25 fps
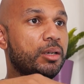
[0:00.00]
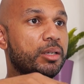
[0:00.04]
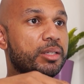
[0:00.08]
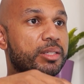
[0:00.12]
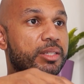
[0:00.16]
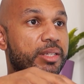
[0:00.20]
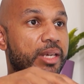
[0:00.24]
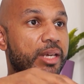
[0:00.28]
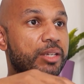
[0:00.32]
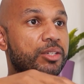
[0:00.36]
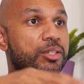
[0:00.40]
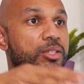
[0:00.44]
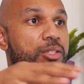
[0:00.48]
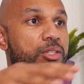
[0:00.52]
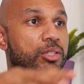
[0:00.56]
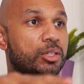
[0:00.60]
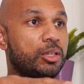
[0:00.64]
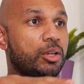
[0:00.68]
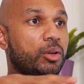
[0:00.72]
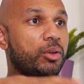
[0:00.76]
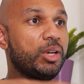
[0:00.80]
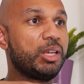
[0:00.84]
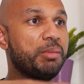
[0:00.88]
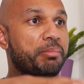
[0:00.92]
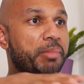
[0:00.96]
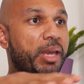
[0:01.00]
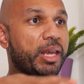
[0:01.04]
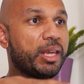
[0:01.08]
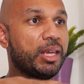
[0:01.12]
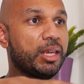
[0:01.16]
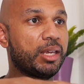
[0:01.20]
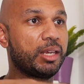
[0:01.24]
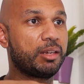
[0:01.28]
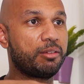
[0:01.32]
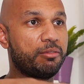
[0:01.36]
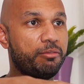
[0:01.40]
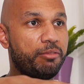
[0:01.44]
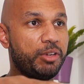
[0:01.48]
Sketch is slowly
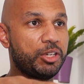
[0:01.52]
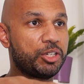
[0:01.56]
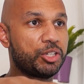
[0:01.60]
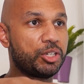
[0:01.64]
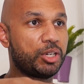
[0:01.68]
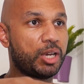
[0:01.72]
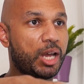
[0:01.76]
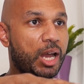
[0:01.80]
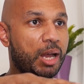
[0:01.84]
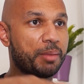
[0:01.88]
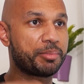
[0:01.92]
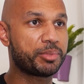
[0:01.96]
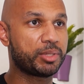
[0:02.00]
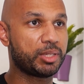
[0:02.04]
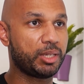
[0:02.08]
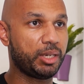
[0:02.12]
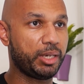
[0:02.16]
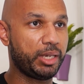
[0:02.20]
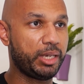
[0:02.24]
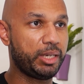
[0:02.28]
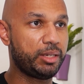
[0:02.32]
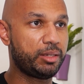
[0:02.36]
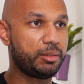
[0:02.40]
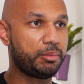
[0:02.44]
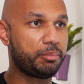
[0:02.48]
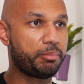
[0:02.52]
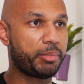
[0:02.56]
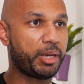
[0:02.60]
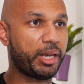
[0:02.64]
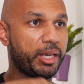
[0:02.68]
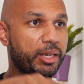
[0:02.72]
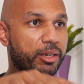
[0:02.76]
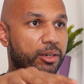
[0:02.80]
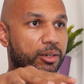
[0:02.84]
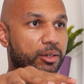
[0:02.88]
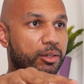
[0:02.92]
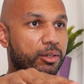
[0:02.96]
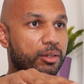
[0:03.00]
making InVision obsolete
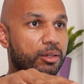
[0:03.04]
by